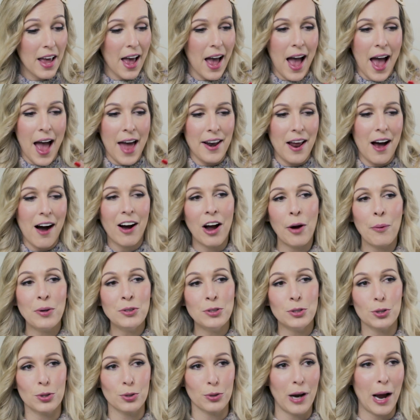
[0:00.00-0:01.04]
And how I would
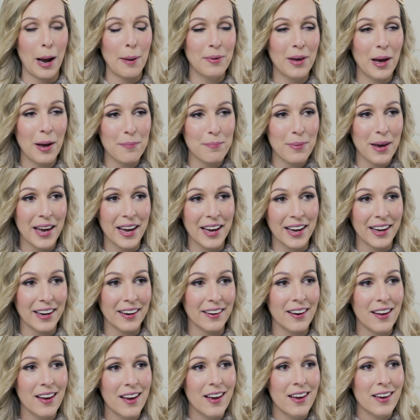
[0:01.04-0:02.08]
describe that
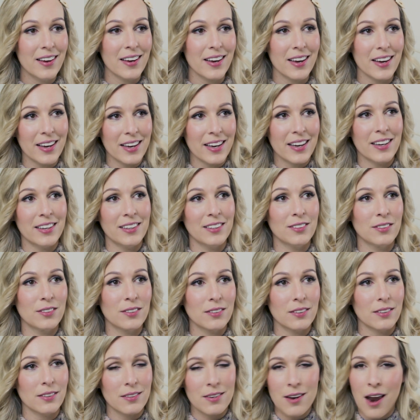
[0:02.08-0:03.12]
pain
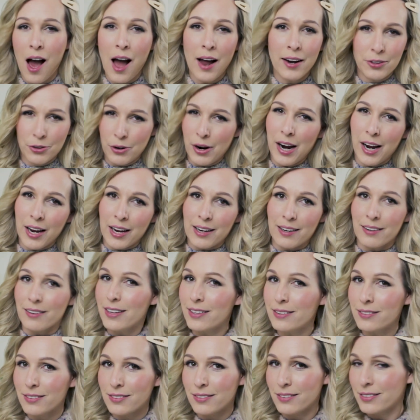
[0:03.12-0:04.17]
is not great.
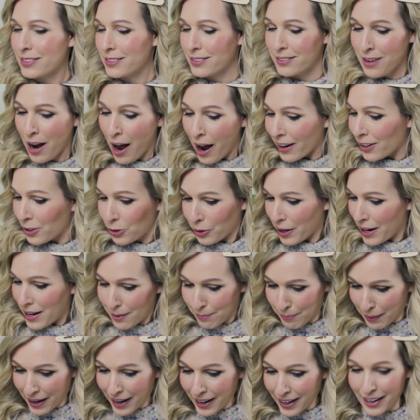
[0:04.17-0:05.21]
It's not a great
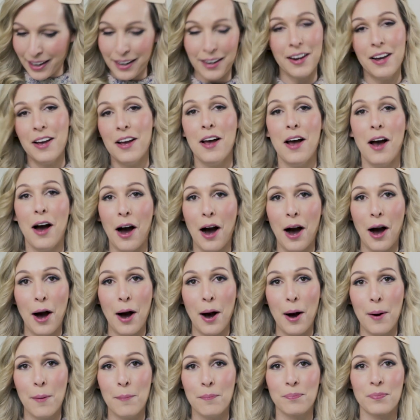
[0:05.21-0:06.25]
pain.
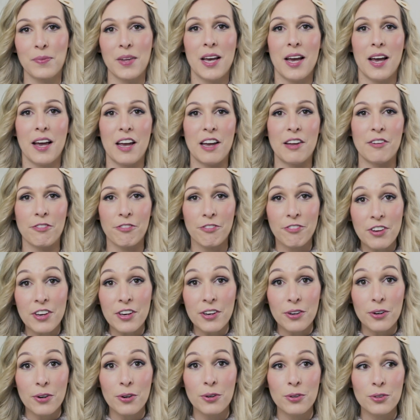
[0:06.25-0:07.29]
It
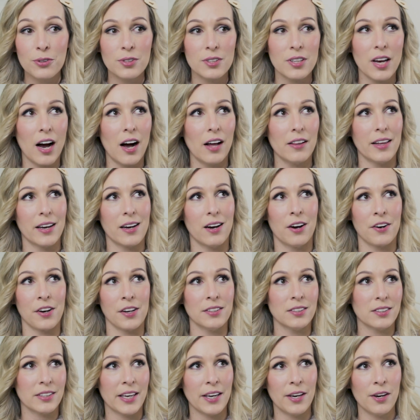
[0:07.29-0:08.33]
feels like on a
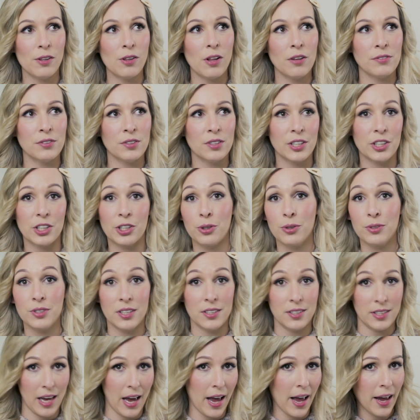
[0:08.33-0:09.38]
scale of 0 to
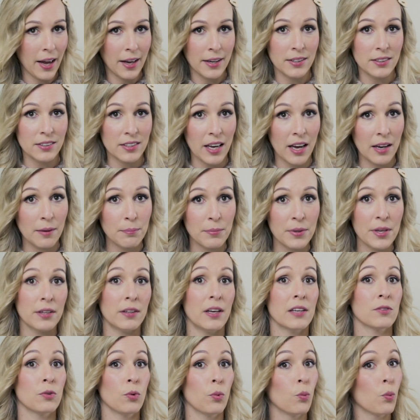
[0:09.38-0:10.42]
10, 10 being
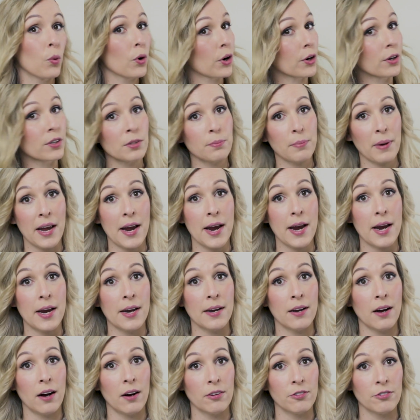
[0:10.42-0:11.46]
like the worst
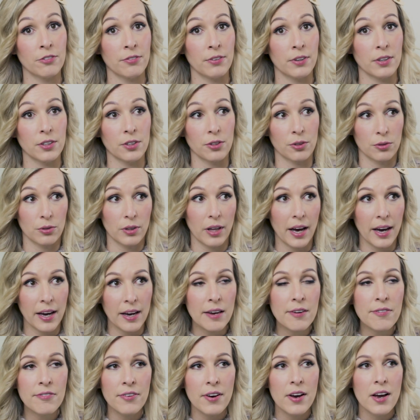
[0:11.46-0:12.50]
pain of your
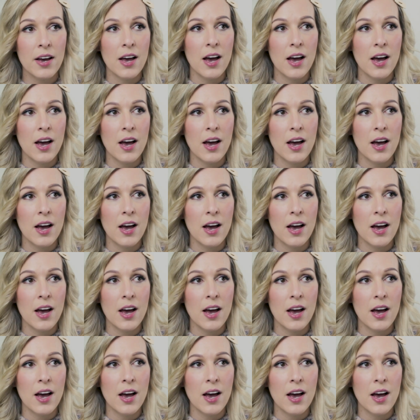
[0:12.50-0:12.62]
life.